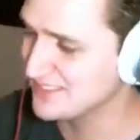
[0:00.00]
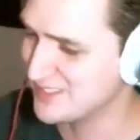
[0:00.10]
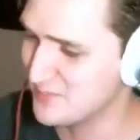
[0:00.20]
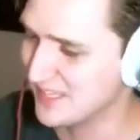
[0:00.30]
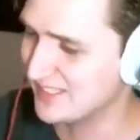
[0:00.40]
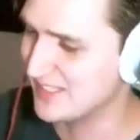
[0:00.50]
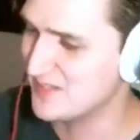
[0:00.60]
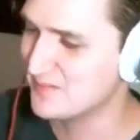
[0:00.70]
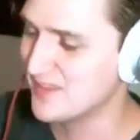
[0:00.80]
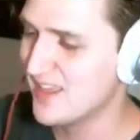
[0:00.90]
tell me I
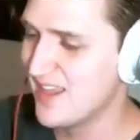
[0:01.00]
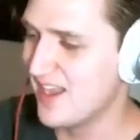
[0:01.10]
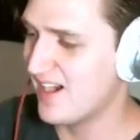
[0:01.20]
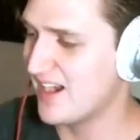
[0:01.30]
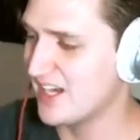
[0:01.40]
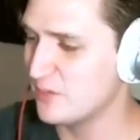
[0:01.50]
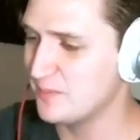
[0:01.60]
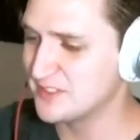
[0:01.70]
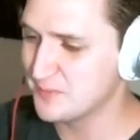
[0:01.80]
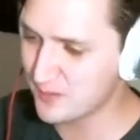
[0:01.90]
live. All right, it would be
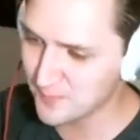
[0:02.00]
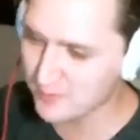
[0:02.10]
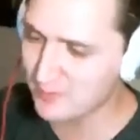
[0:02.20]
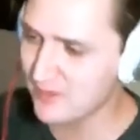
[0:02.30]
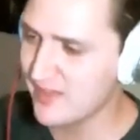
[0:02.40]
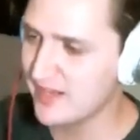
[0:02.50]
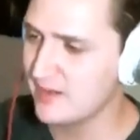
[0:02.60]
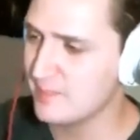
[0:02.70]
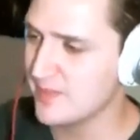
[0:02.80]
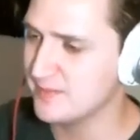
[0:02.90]
smart for him to burn that
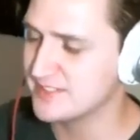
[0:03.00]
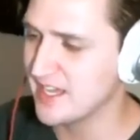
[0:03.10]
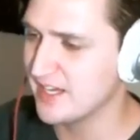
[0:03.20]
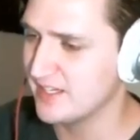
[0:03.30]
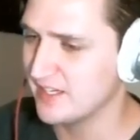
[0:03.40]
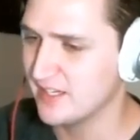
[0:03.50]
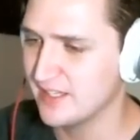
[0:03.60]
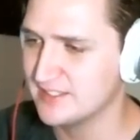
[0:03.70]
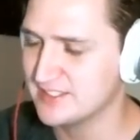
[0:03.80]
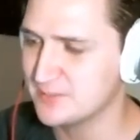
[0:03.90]
out if he's got it,
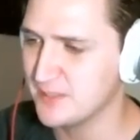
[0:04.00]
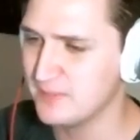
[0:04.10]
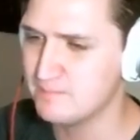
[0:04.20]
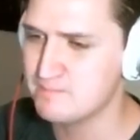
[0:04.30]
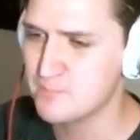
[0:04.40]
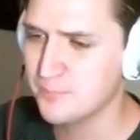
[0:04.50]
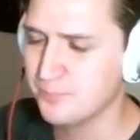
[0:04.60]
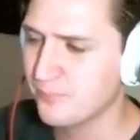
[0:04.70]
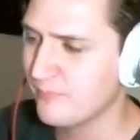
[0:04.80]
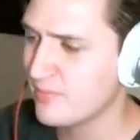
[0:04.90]
instant speed.
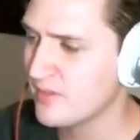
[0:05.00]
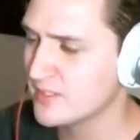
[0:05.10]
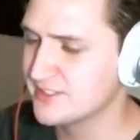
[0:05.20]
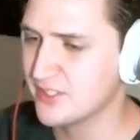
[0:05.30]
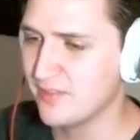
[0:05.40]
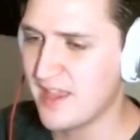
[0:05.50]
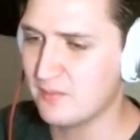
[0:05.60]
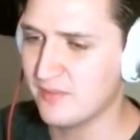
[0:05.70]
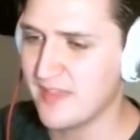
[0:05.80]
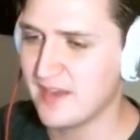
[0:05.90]
So
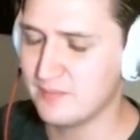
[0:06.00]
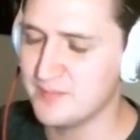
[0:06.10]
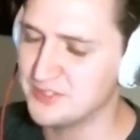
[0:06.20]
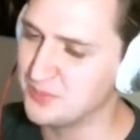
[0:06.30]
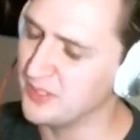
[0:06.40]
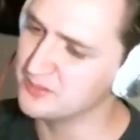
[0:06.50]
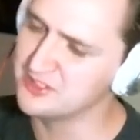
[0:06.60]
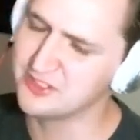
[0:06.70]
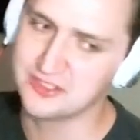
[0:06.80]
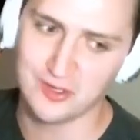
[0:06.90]
that misplay was
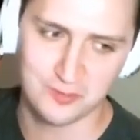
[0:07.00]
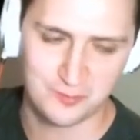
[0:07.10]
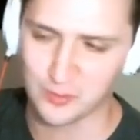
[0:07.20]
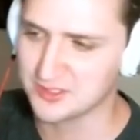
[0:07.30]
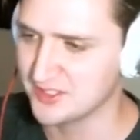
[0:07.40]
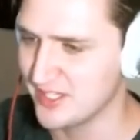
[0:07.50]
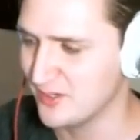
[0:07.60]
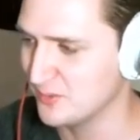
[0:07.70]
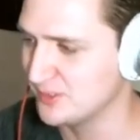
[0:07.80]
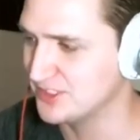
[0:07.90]
so fortunate.
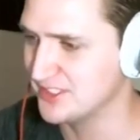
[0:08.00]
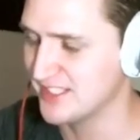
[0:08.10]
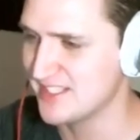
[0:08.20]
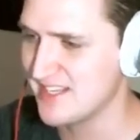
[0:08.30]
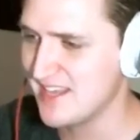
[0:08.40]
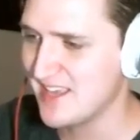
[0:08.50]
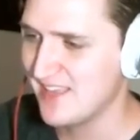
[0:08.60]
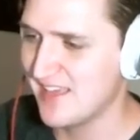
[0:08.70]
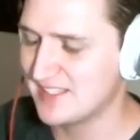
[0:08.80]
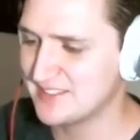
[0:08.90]
Holy shit.
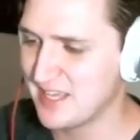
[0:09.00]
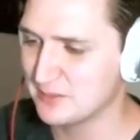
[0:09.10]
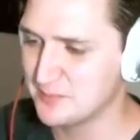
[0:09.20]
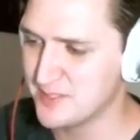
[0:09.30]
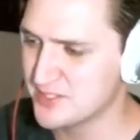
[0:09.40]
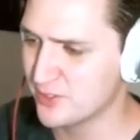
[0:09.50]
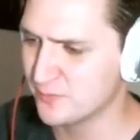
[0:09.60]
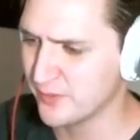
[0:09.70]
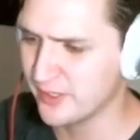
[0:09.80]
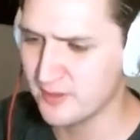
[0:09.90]
That was a big turn
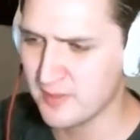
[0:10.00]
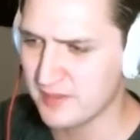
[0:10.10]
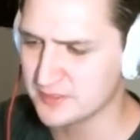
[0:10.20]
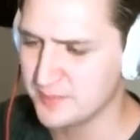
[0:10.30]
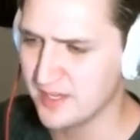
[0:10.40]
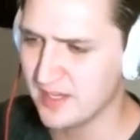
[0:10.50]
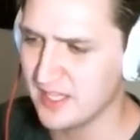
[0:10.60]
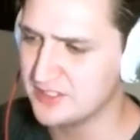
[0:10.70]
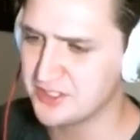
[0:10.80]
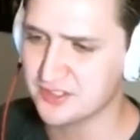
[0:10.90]
for him, and that was a bit...
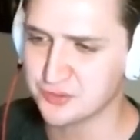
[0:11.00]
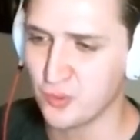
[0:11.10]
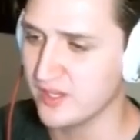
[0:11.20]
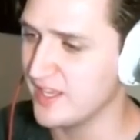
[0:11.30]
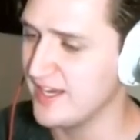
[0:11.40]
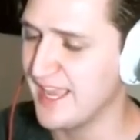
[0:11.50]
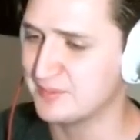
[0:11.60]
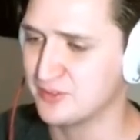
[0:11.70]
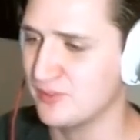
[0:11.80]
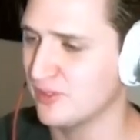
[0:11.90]
he should have swung in
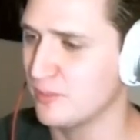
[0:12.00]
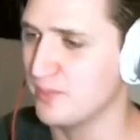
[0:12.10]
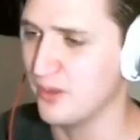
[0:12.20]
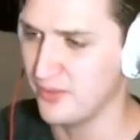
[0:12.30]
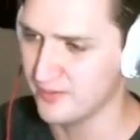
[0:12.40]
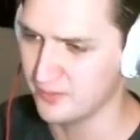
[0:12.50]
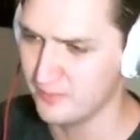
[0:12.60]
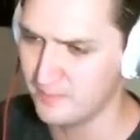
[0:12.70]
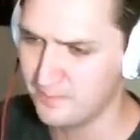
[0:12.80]
absolutely with both of them.